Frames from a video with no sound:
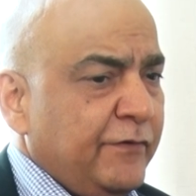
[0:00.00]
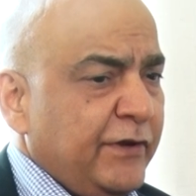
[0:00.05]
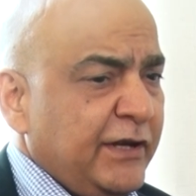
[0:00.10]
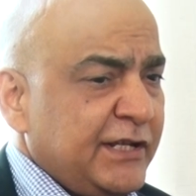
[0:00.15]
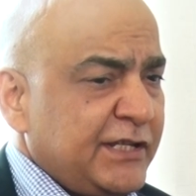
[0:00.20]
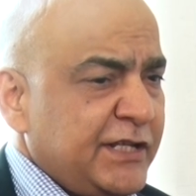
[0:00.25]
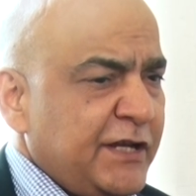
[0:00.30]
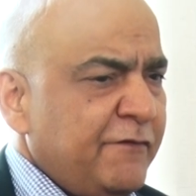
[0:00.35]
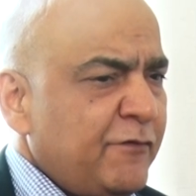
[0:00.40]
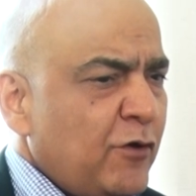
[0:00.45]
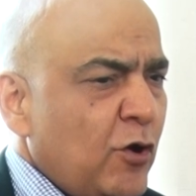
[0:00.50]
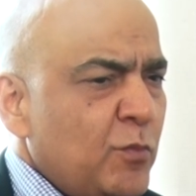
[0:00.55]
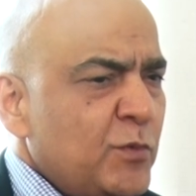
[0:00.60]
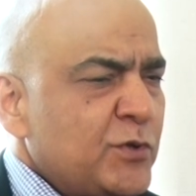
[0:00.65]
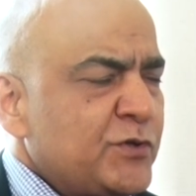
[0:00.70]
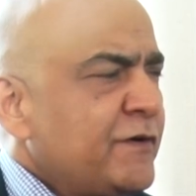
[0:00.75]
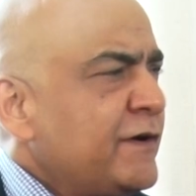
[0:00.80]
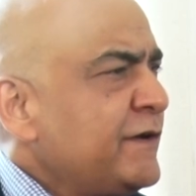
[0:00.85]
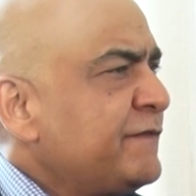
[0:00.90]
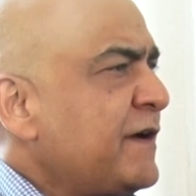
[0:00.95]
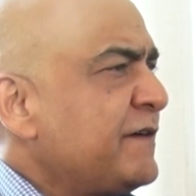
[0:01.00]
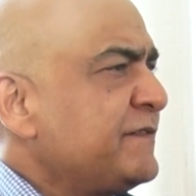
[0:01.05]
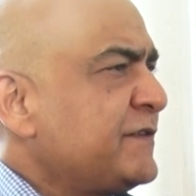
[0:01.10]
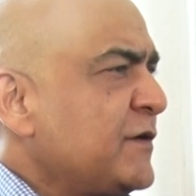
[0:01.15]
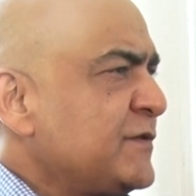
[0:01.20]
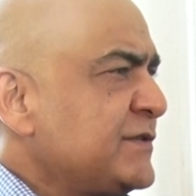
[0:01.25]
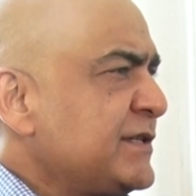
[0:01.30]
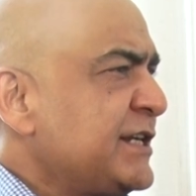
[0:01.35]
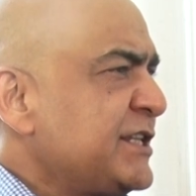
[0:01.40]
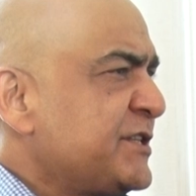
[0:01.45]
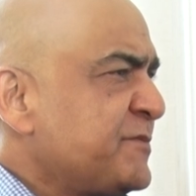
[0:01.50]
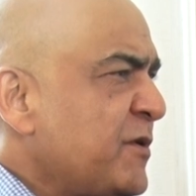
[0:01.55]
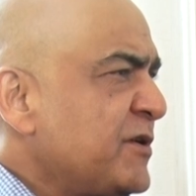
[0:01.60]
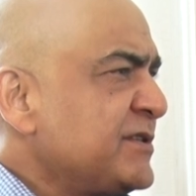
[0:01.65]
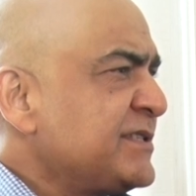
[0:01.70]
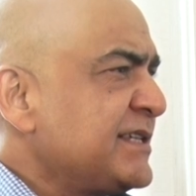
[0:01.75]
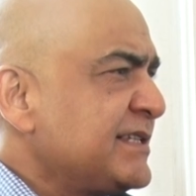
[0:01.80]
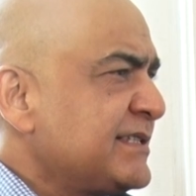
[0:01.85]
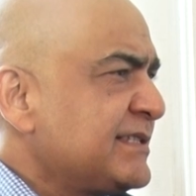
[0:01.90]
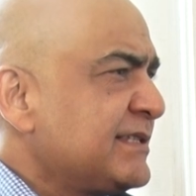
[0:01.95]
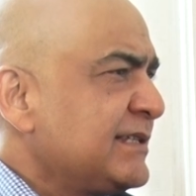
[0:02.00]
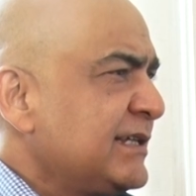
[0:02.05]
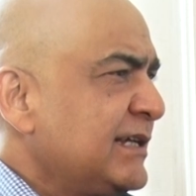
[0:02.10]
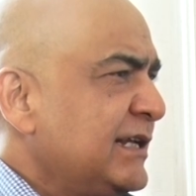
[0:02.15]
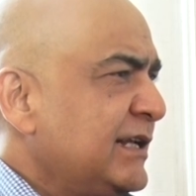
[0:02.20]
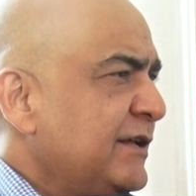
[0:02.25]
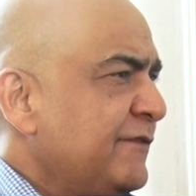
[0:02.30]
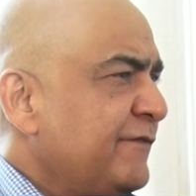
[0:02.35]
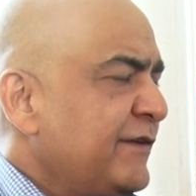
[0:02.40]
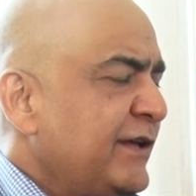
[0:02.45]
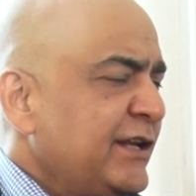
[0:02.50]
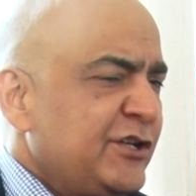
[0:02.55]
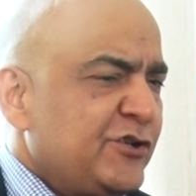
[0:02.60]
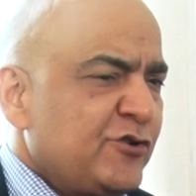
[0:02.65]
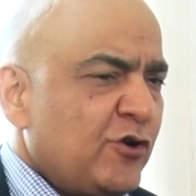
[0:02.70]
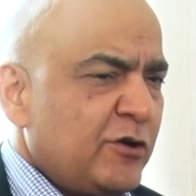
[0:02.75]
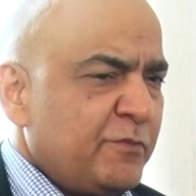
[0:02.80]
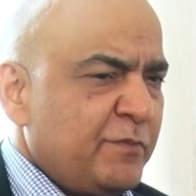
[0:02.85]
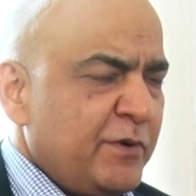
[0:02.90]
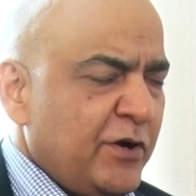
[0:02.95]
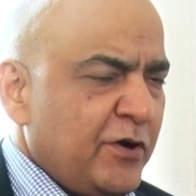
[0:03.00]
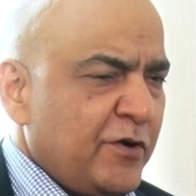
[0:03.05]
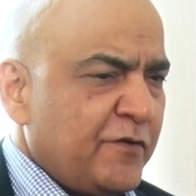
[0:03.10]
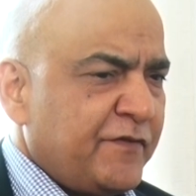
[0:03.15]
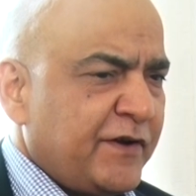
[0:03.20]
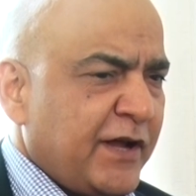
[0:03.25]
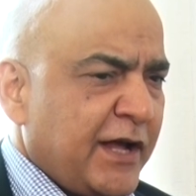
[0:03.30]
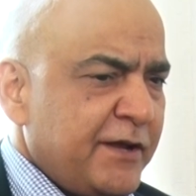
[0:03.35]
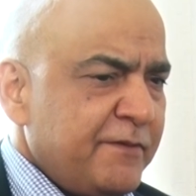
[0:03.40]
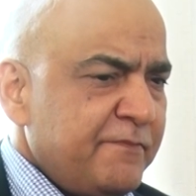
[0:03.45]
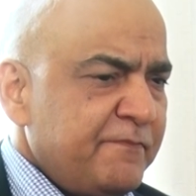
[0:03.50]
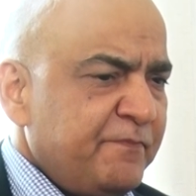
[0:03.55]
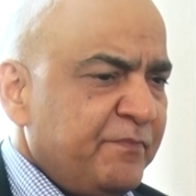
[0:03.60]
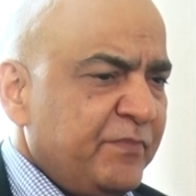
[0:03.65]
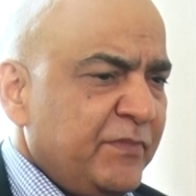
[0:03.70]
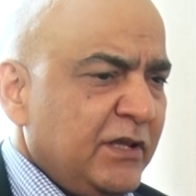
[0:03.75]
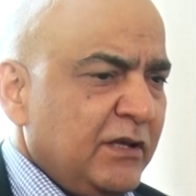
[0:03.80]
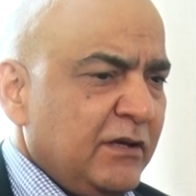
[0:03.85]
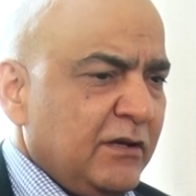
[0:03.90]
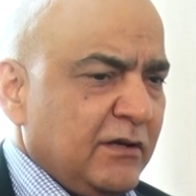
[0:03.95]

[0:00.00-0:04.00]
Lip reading: We received almost 25,000 responses. Wonderful. In a very short period of time.